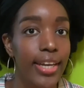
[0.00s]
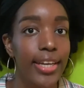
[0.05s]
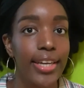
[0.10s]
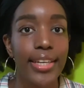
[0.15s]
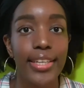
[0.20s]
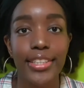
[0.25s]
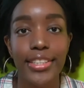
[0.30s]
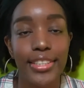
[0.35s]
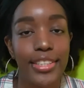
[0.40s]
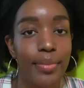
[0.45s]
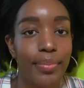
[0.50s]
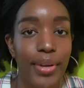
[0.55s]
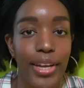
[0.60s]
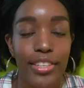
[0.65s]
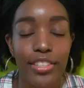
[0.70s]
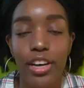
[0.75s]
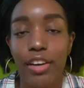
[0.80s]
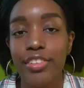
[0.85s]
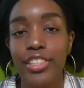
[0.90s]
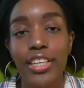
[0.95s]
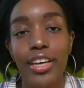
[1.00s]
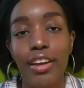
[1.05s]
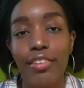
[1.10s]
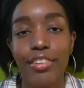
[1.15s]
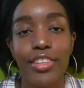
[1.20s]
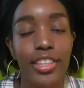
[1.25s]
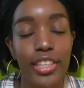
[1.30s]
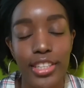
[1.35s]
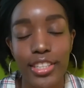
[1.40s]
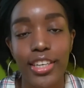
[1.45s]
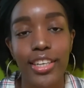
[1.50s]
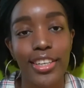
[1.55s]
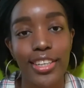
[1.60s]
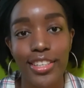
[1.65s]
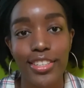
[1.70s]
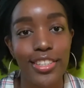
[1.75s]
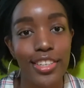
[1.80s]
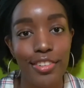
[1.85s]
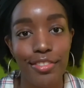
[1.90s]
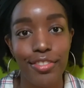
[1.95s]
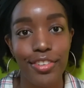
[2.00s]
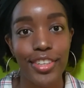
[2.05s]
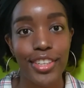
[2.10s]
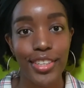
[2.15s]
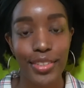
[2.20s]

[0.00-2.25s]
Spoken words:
It just depends. Obviously every listing is different.